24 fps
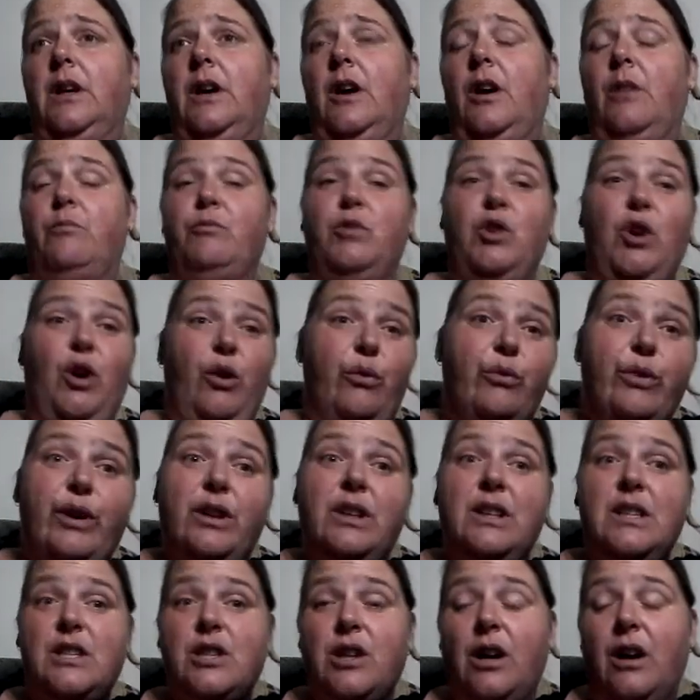I'm not
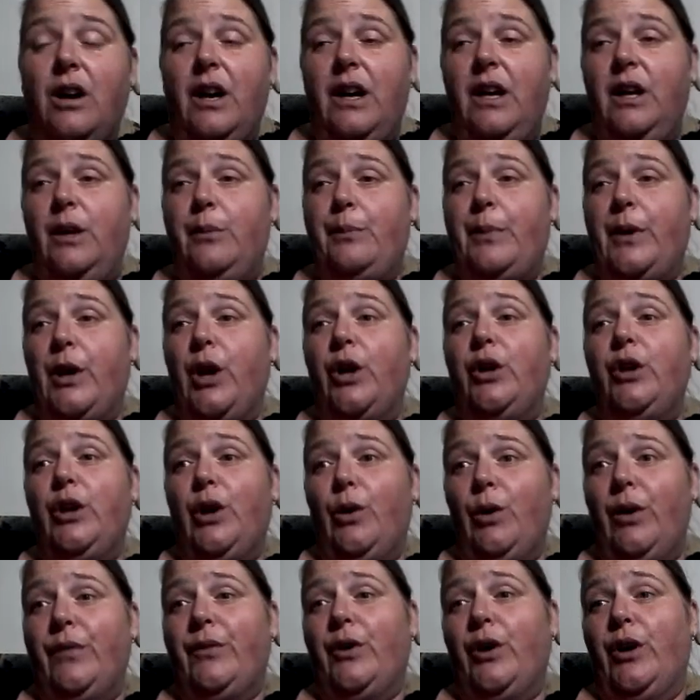really tired, but I
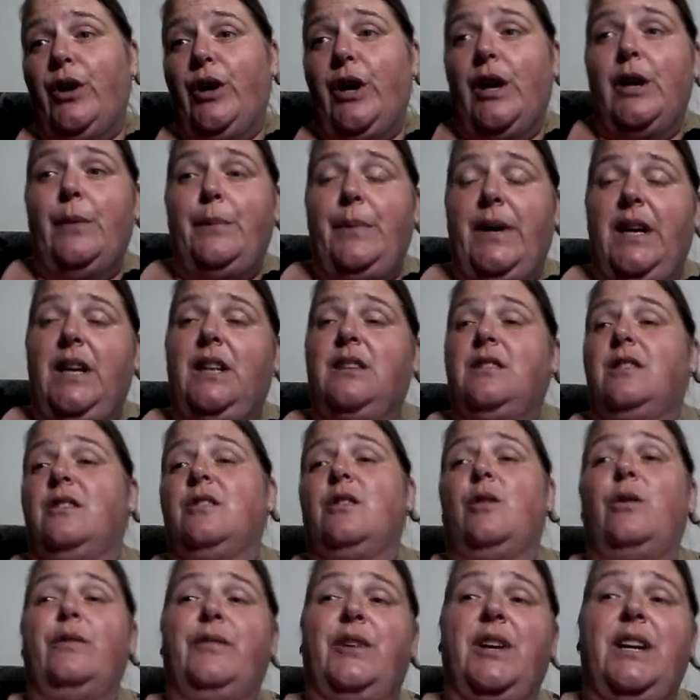know I've got to go to bed because I
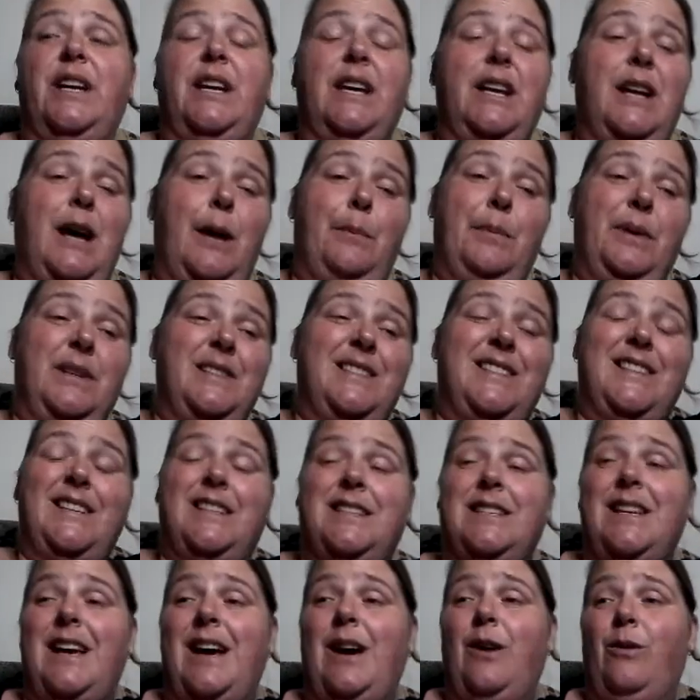know I've got to get up in
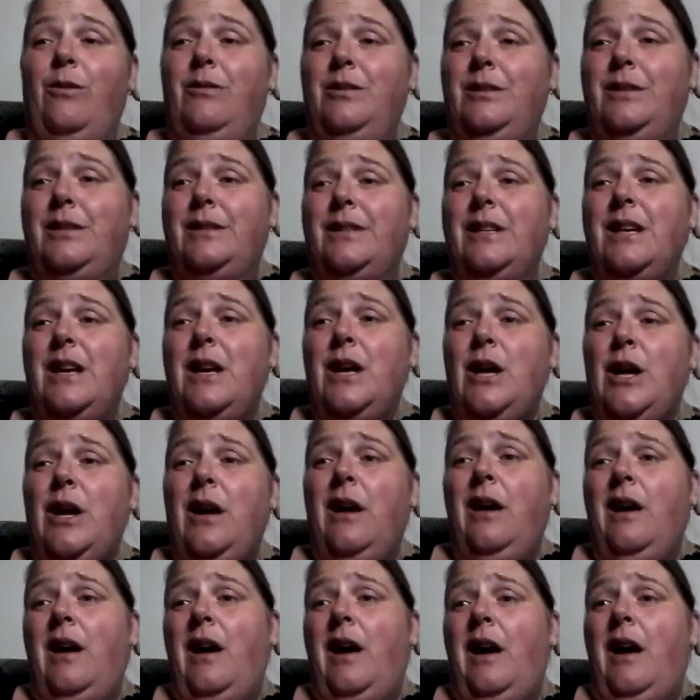6 hours.
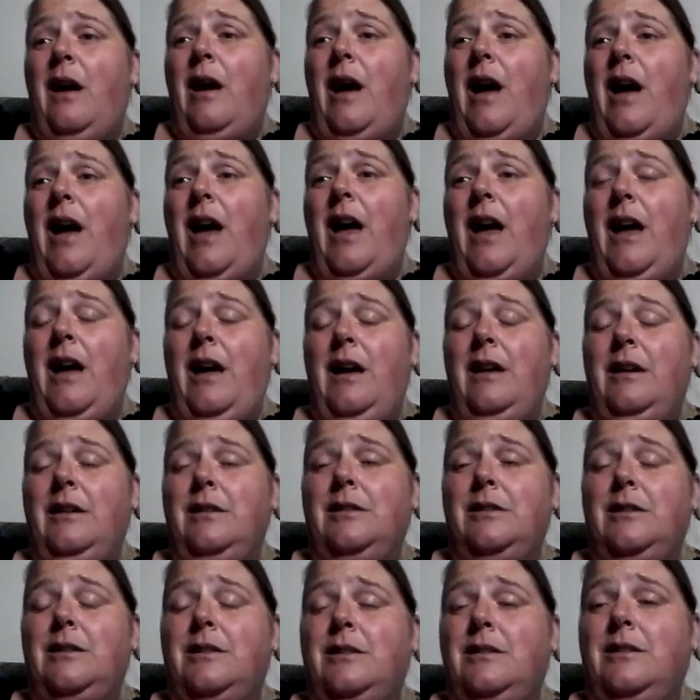
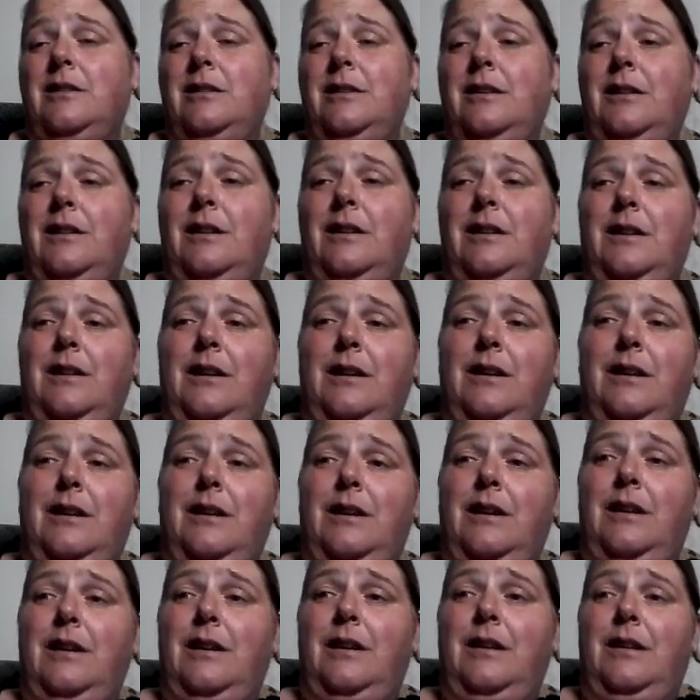And
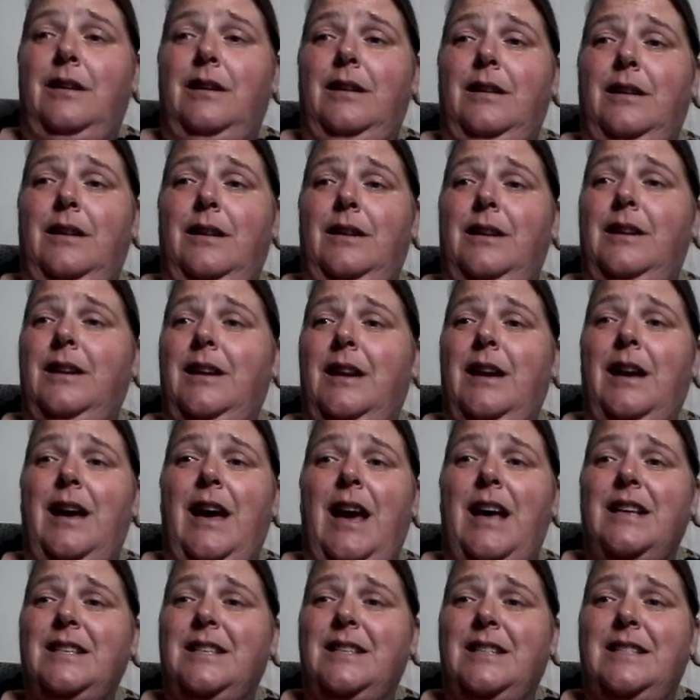yeah,
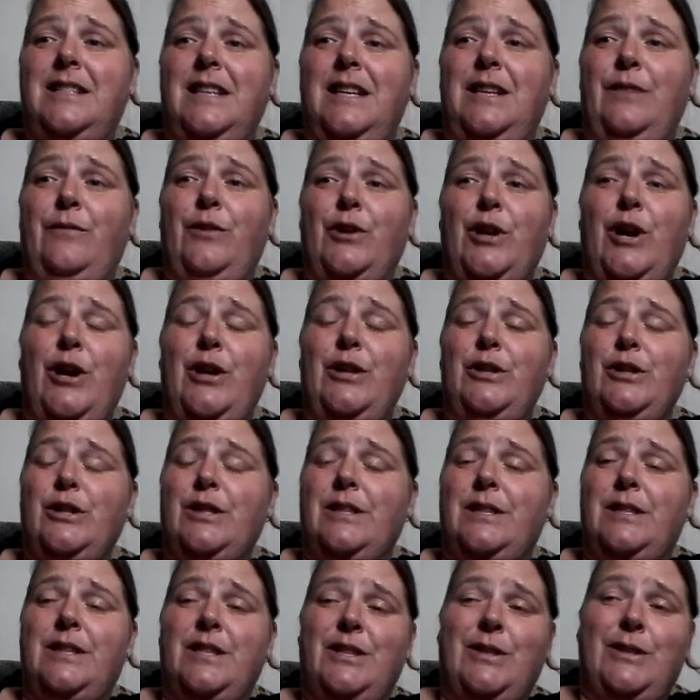as I said, if I
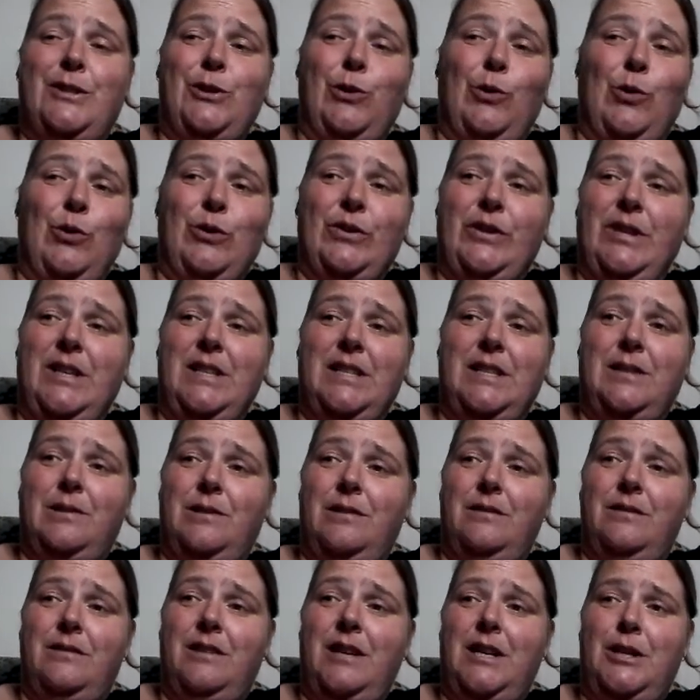don't talk this
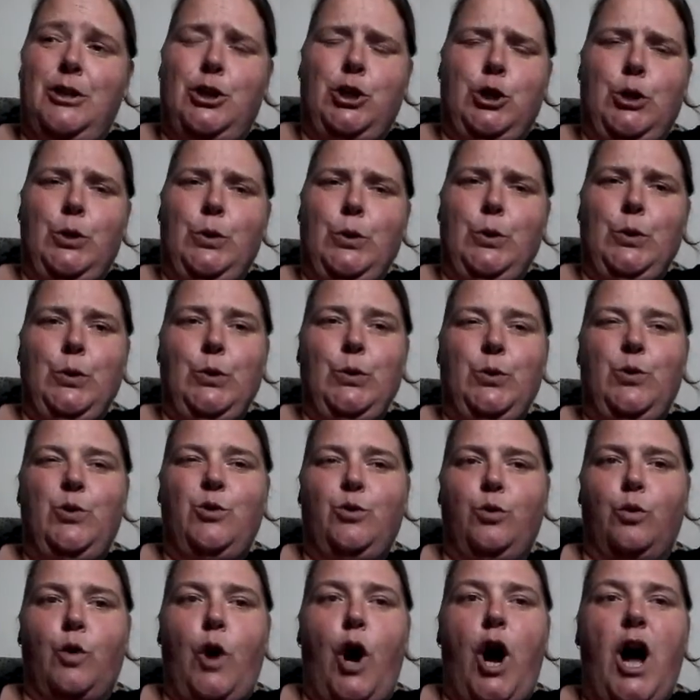issue,
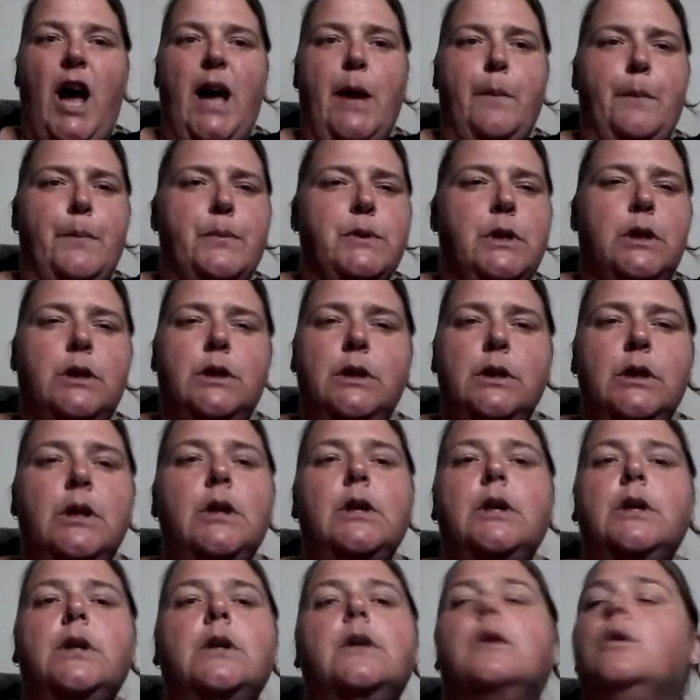gripe,
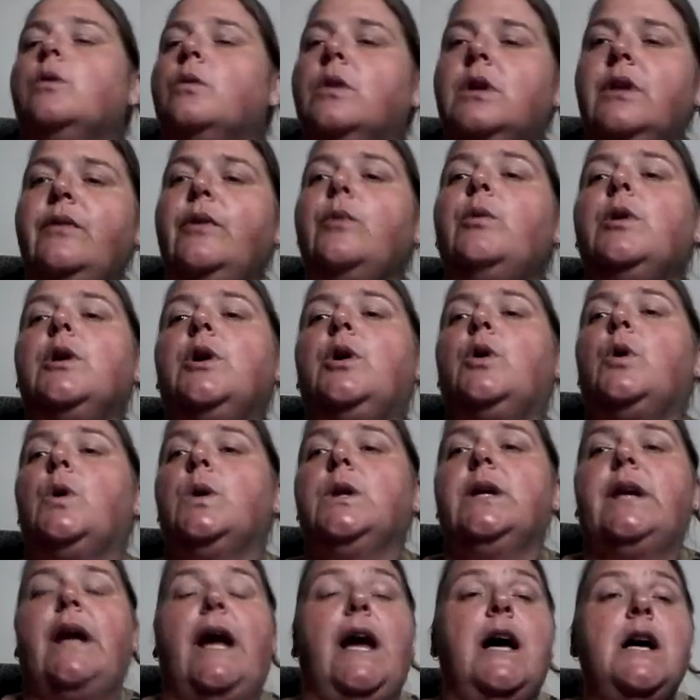whatever you want to
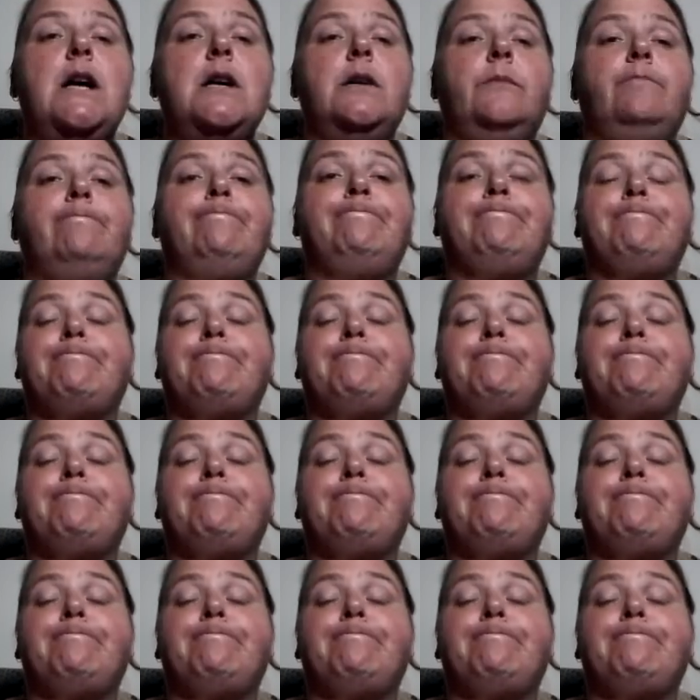call it out,